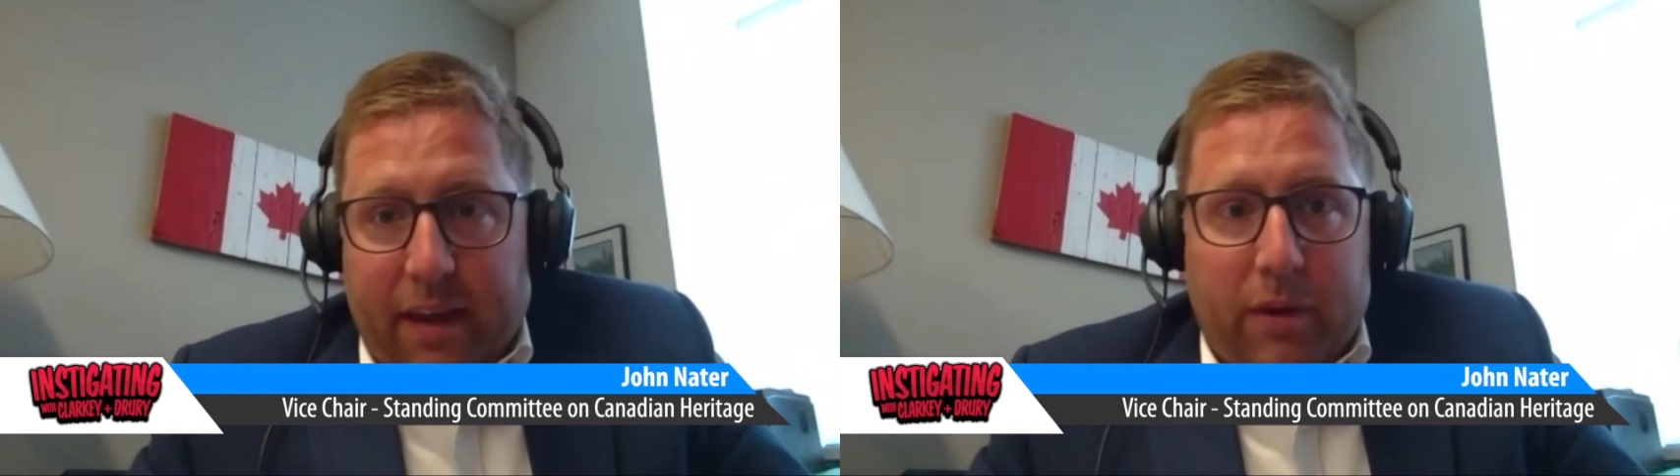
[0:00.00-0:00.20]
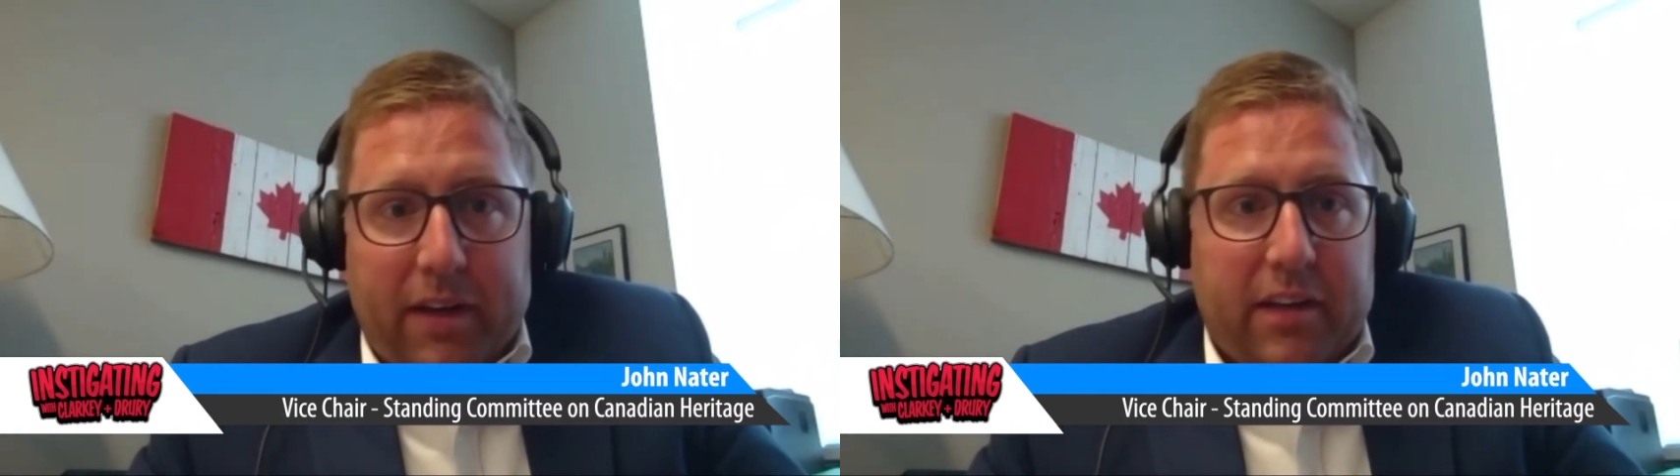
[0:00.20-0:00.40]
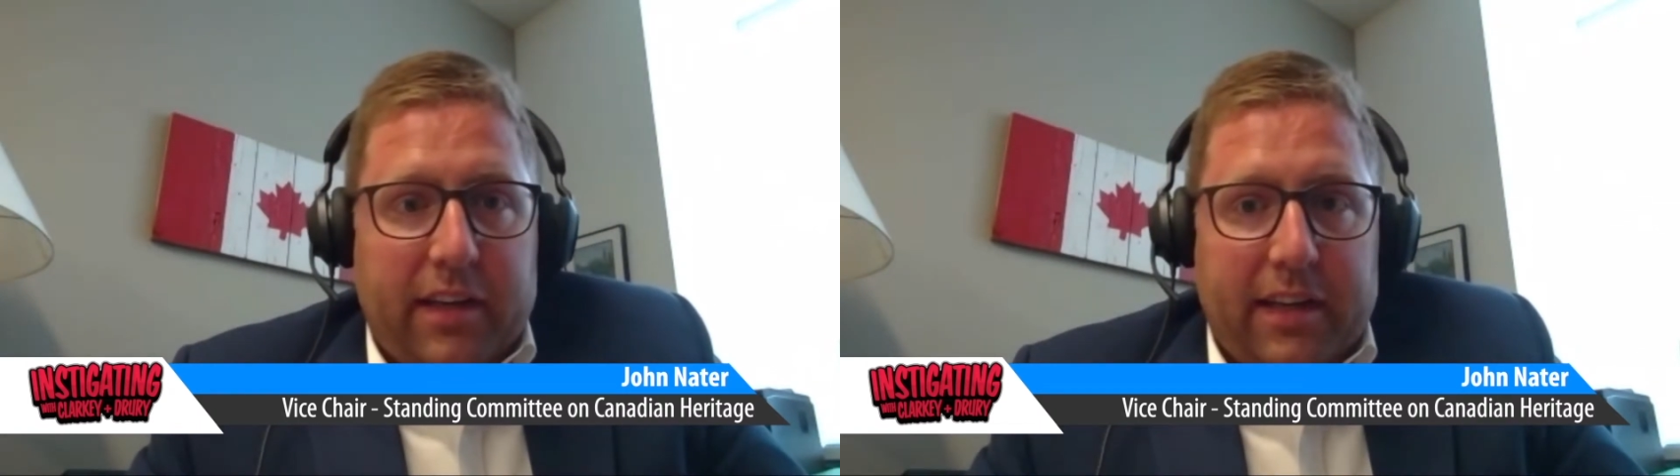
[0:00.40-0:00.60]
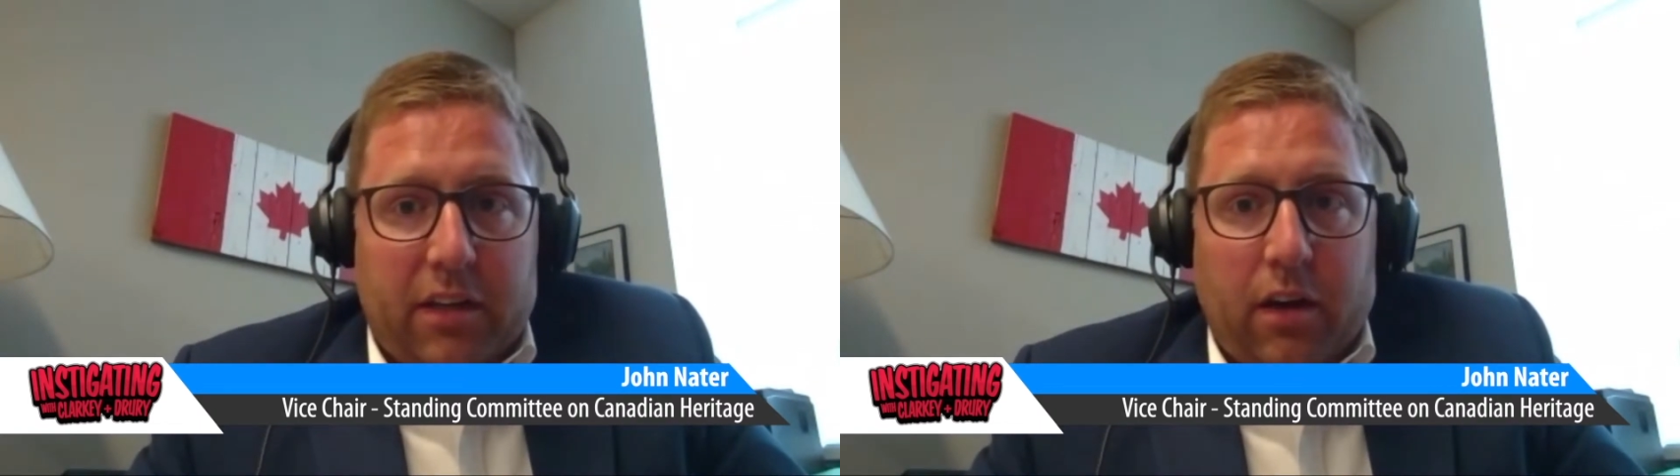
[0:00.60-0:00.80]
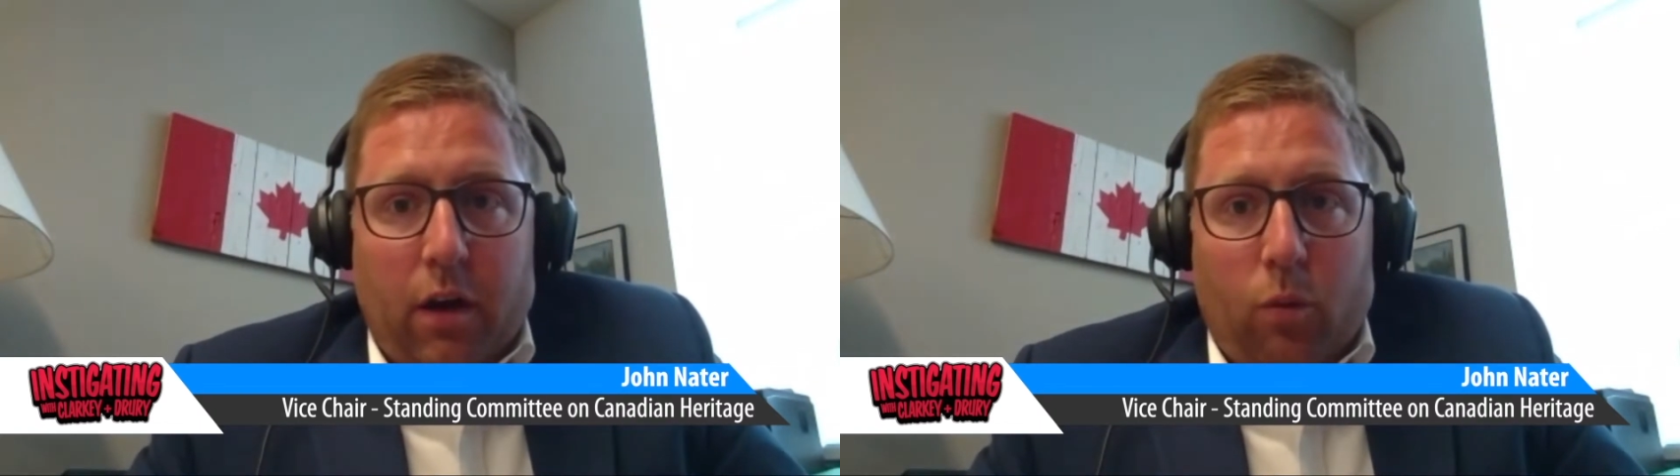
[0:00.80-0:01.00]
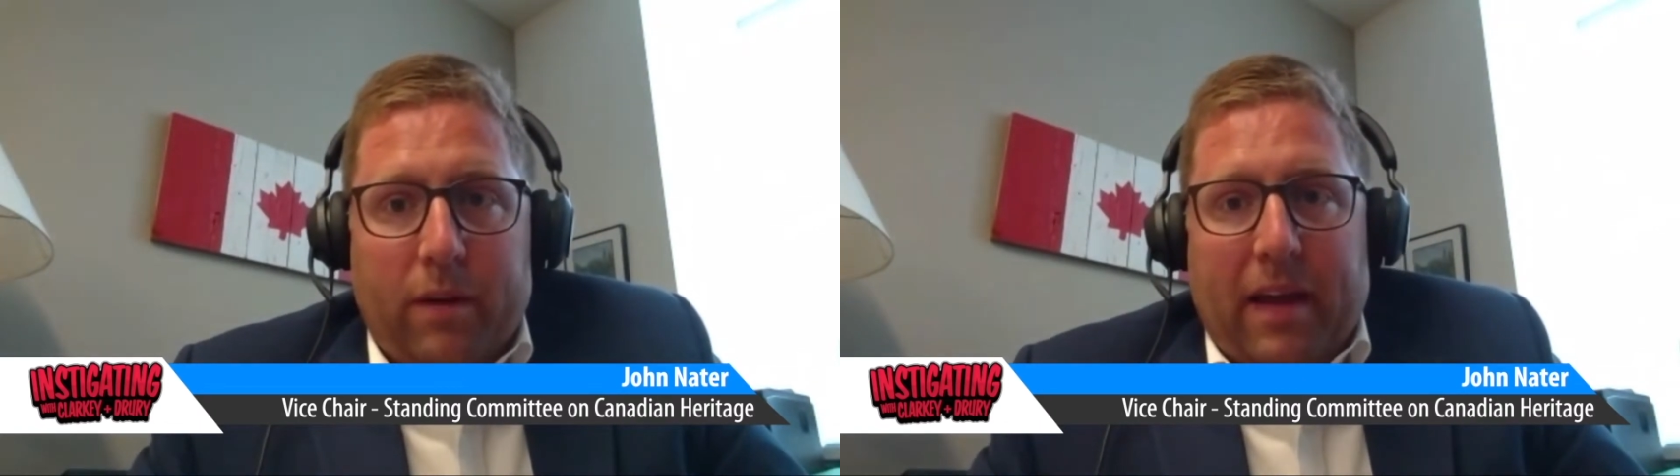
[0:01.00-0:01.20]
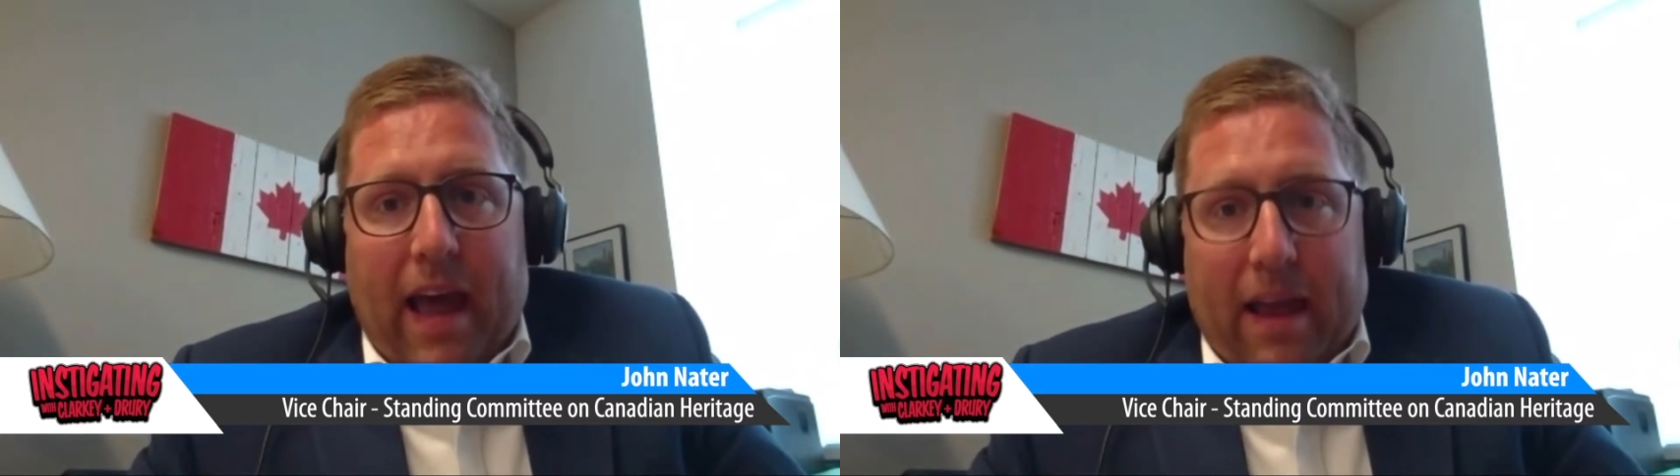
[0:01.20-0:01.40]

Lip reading: We need to hear what